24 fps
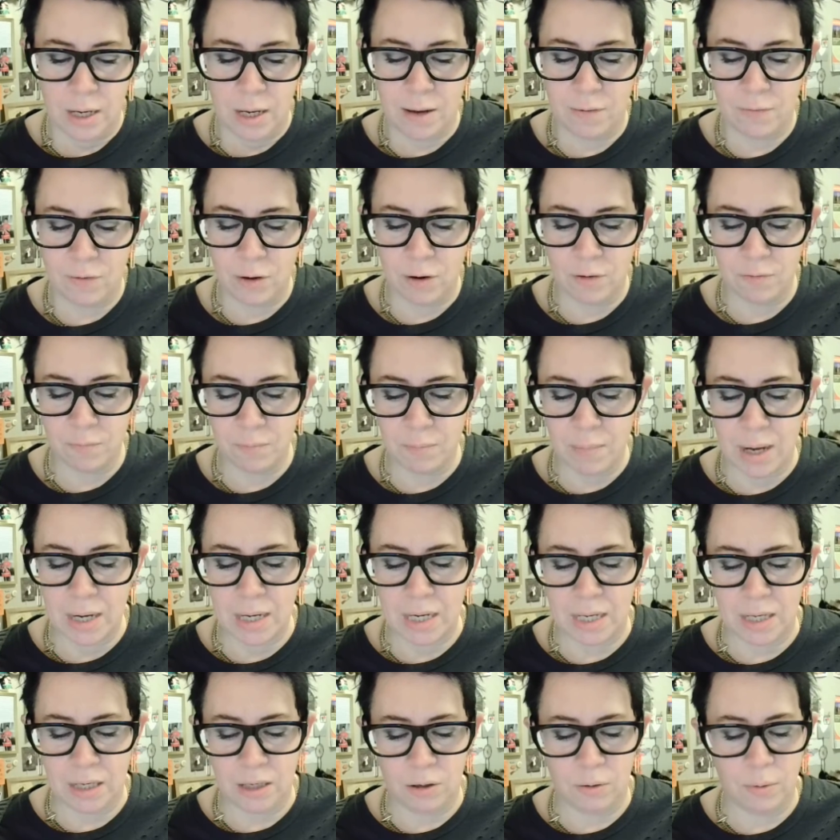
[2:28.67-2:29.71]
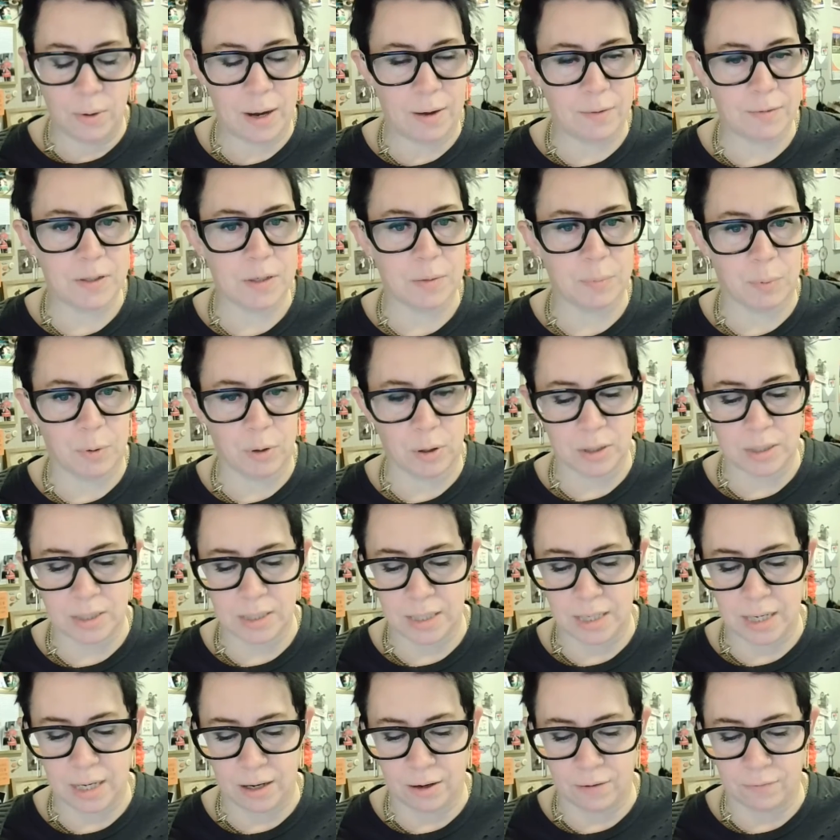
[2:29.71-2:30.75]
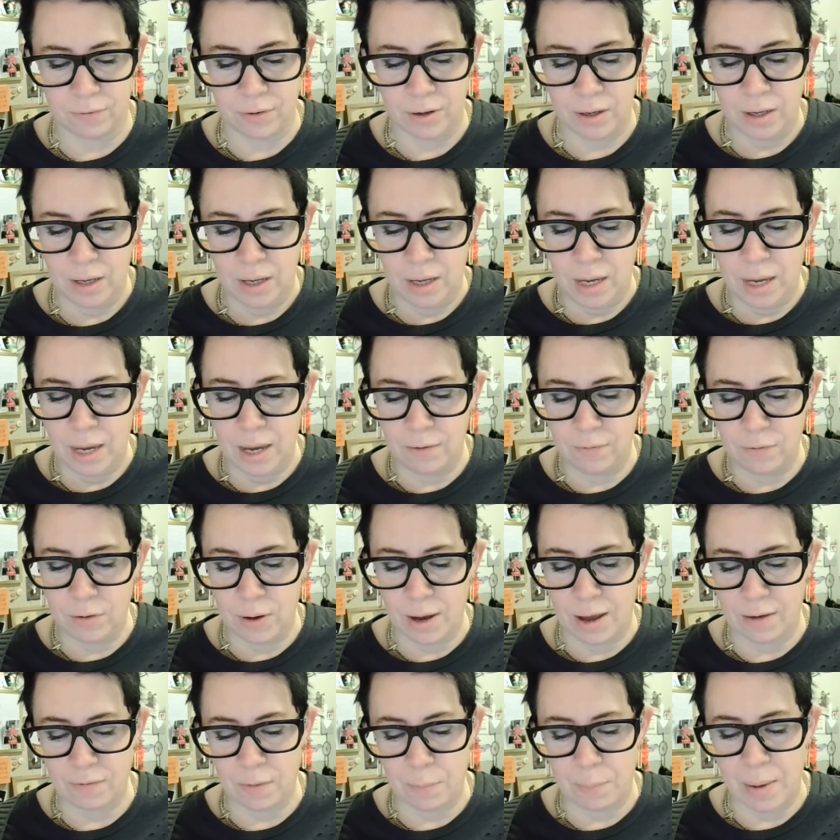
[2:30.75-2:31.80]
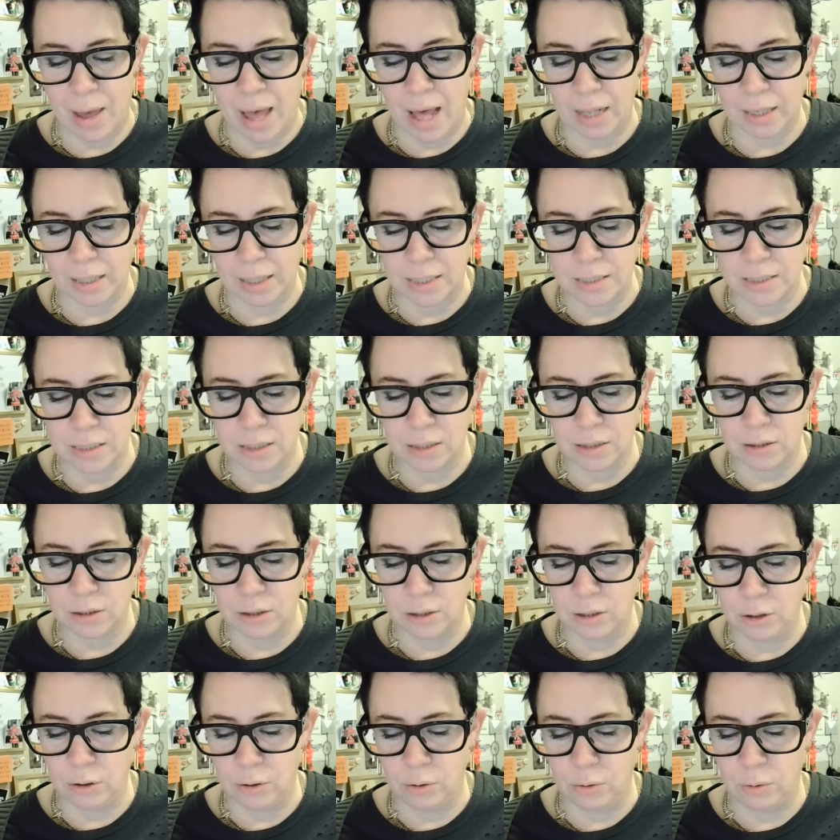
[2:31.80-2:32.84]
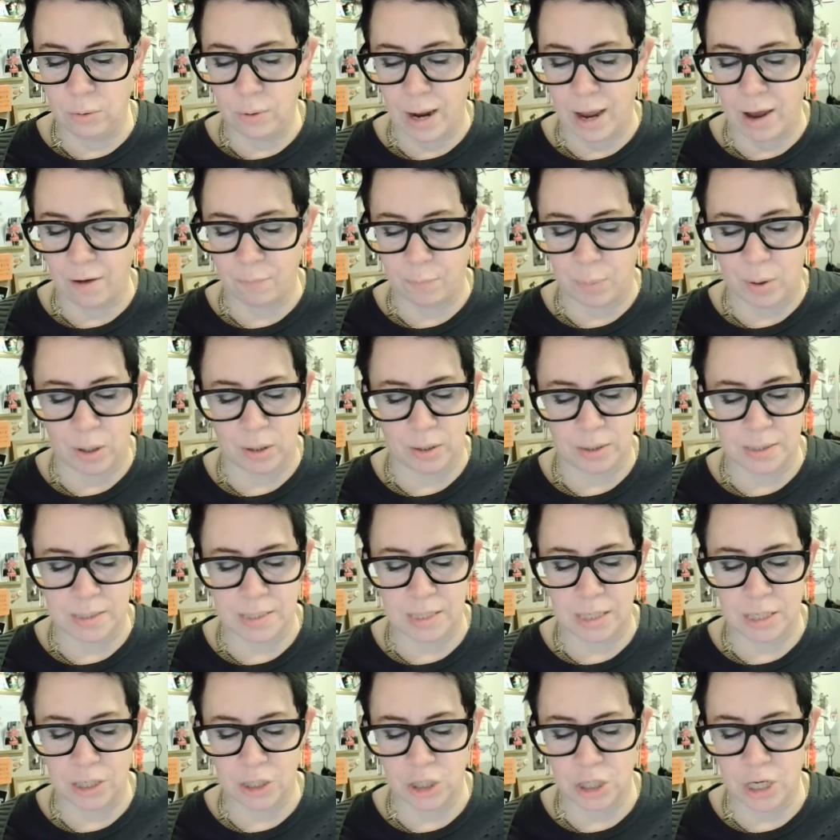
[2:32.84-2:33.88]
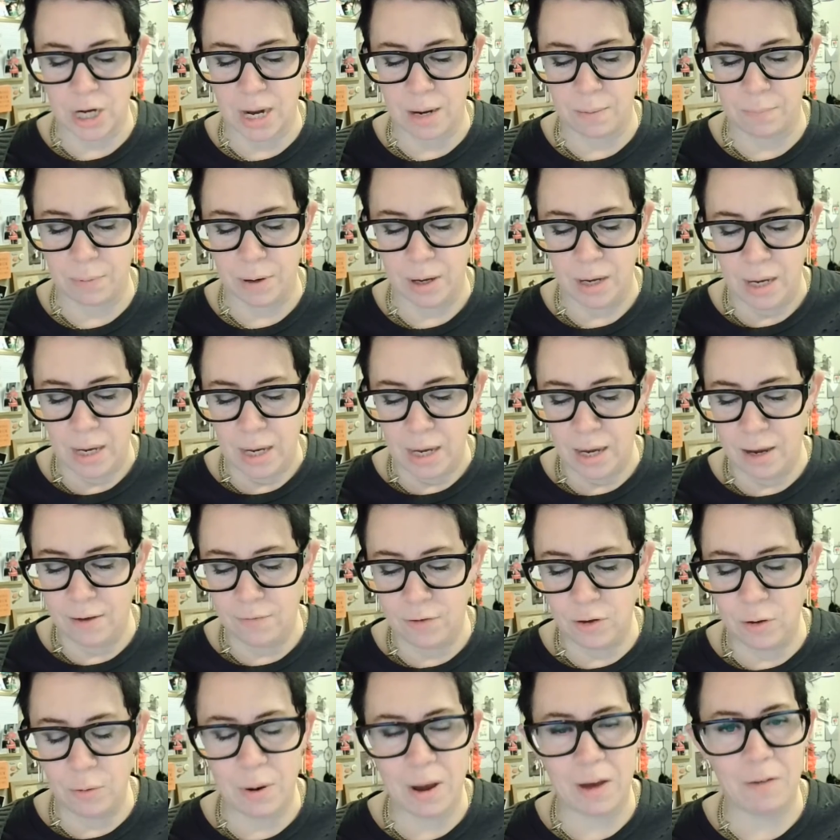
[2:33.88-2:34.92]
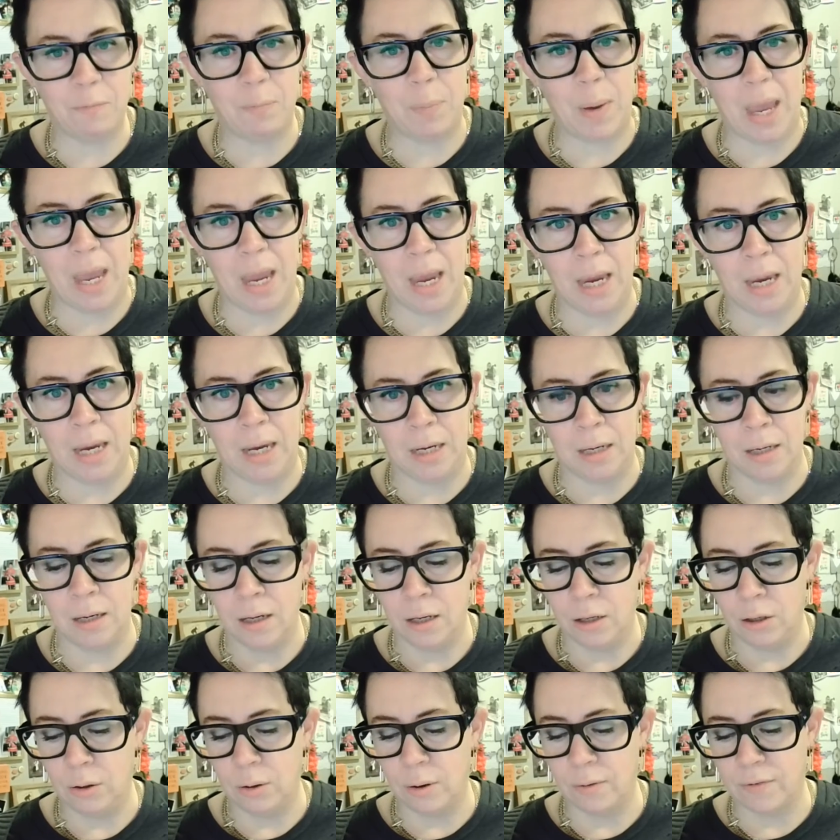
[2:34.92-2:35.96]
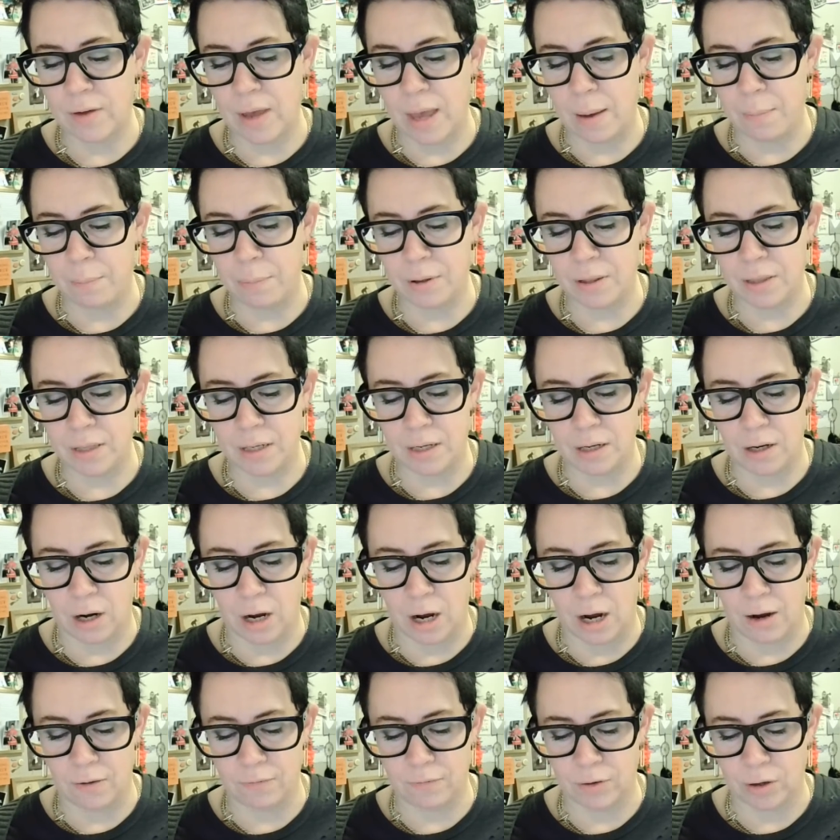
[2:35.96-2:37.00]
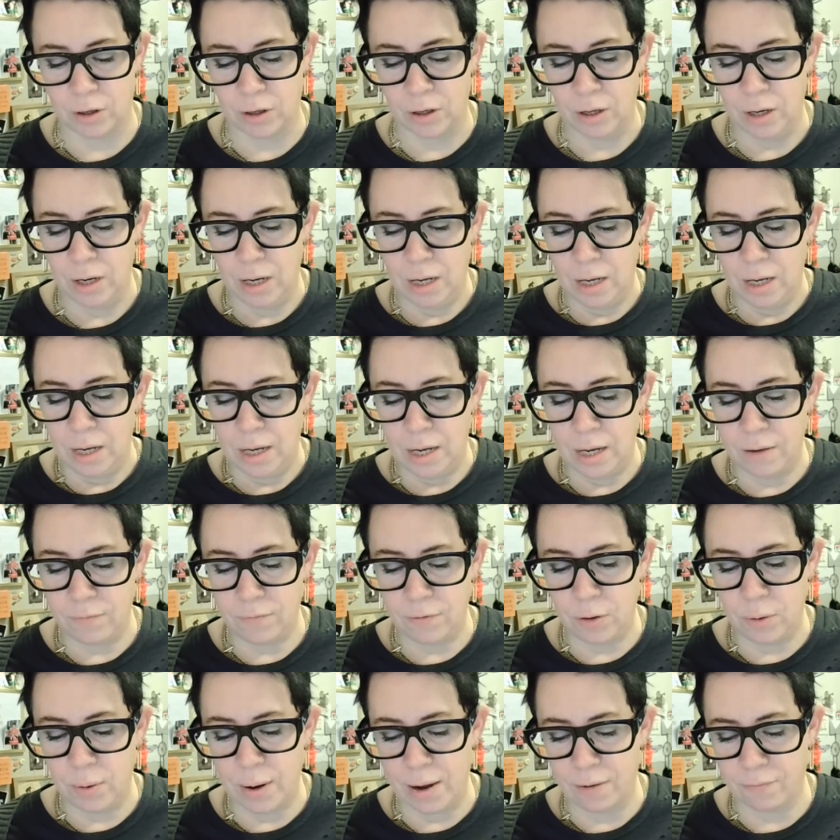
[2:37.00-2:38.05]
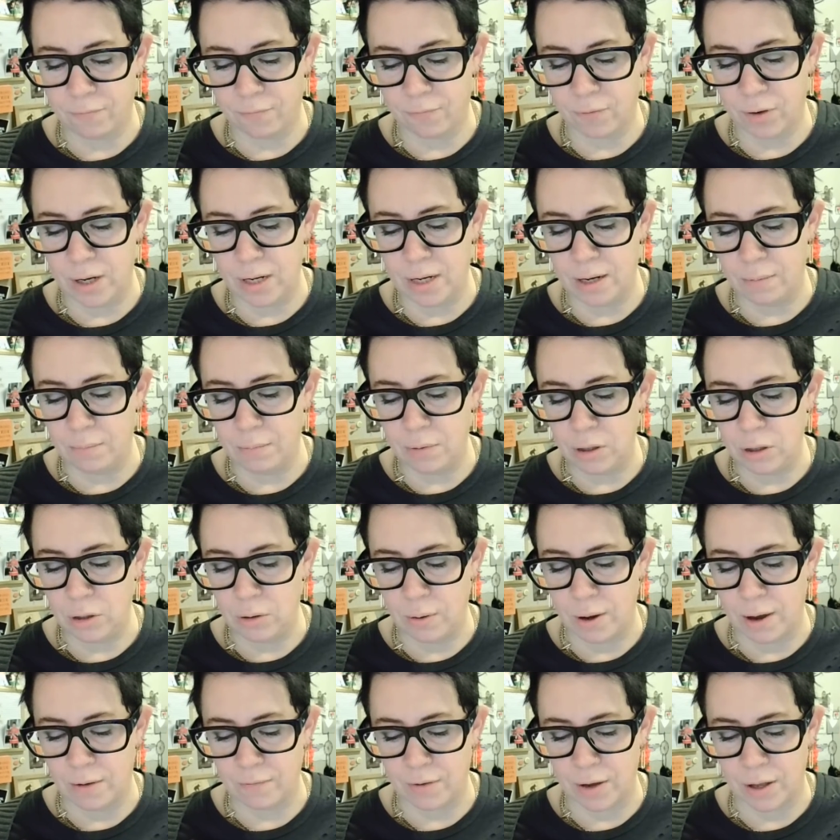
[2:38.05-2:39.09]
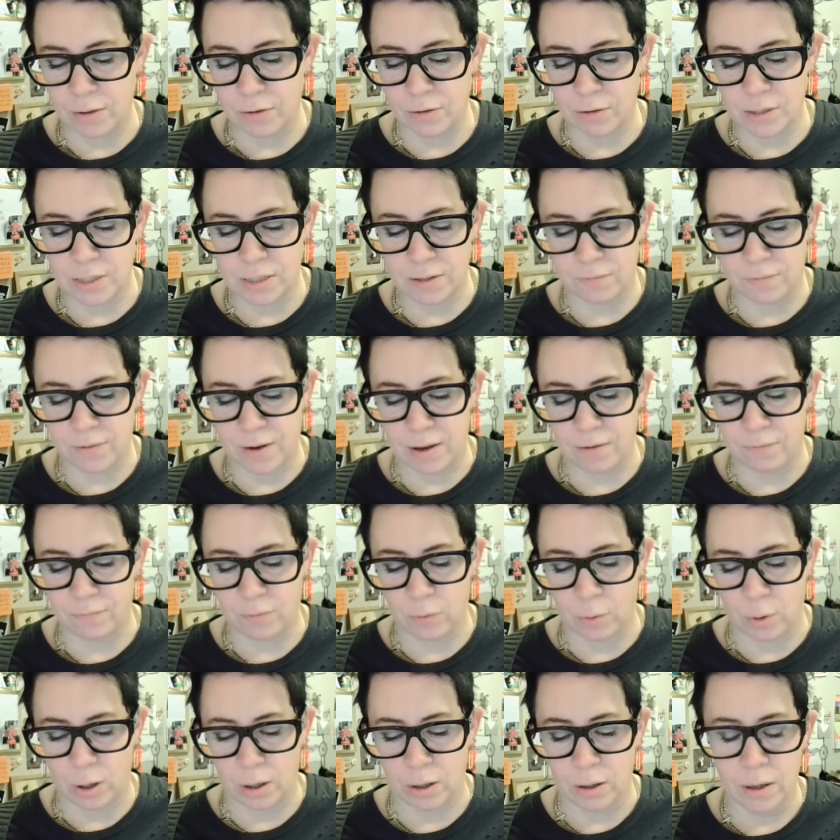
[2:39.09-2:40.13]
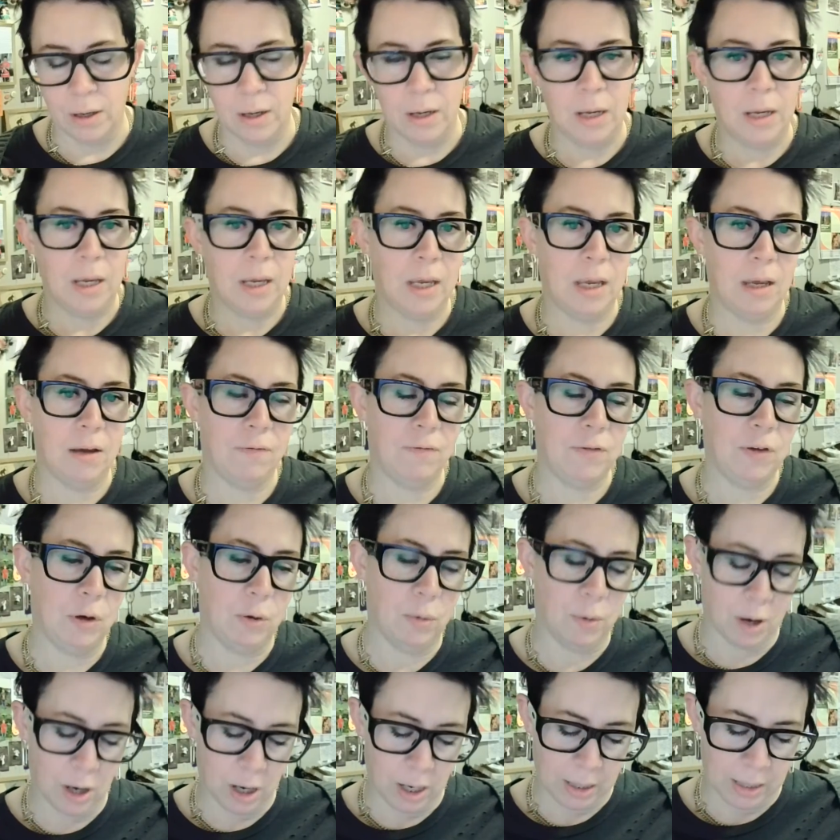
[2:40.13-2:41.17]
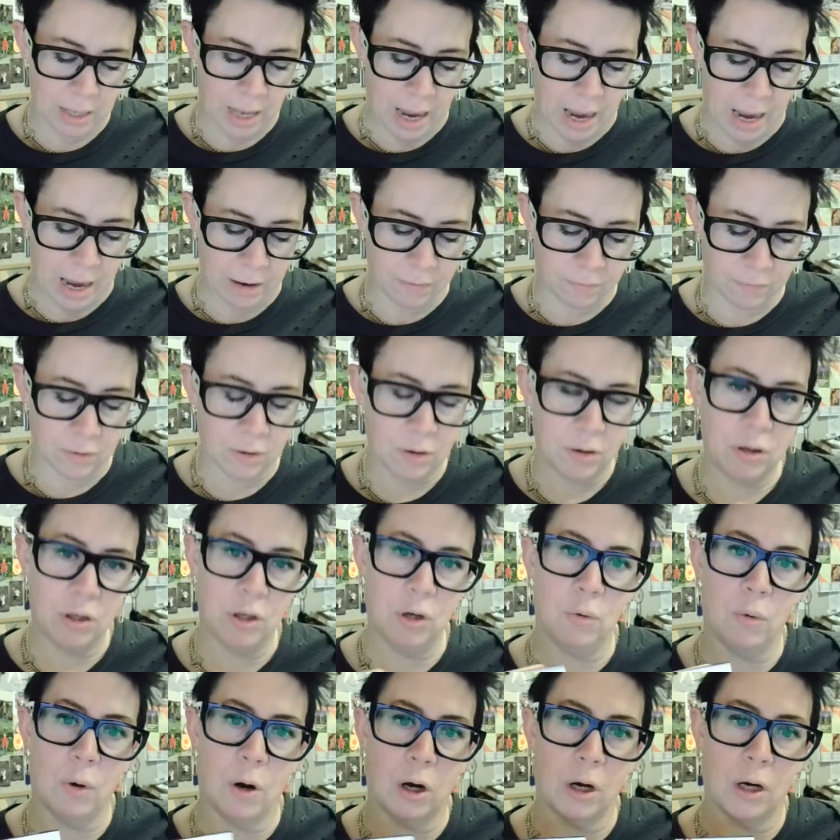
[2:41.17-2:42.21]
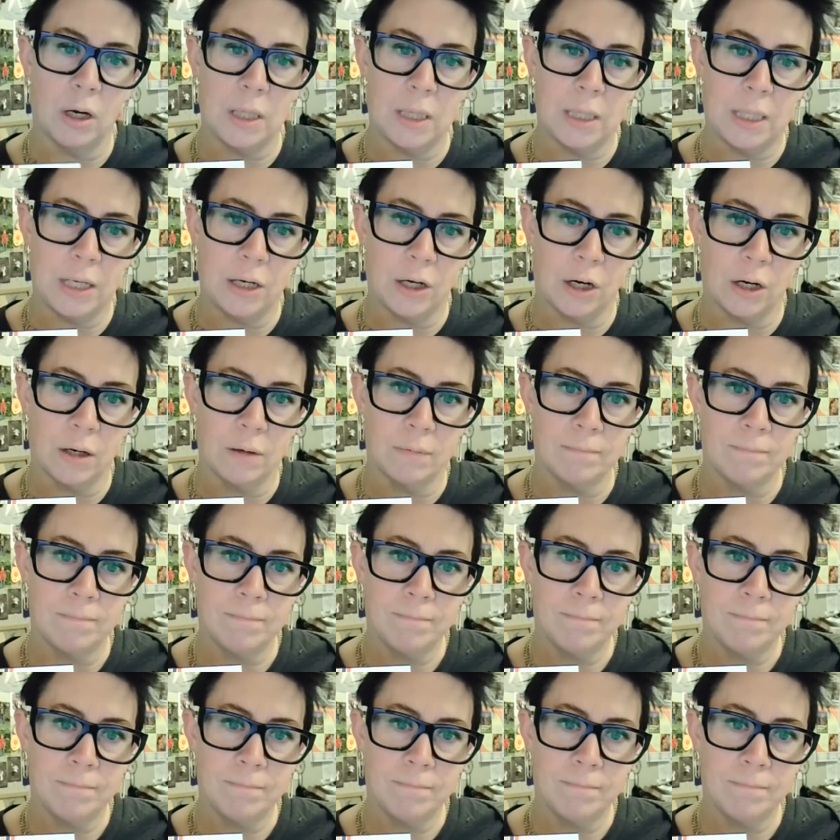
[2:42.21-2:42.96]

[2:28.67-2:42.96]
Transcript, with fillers: If you have money, you have support to give. If you have a ballot, you have policy to shape. If you have pain, you have empathy to offer. If you have freedom, you have others to fight for if you are alive, you are a leader.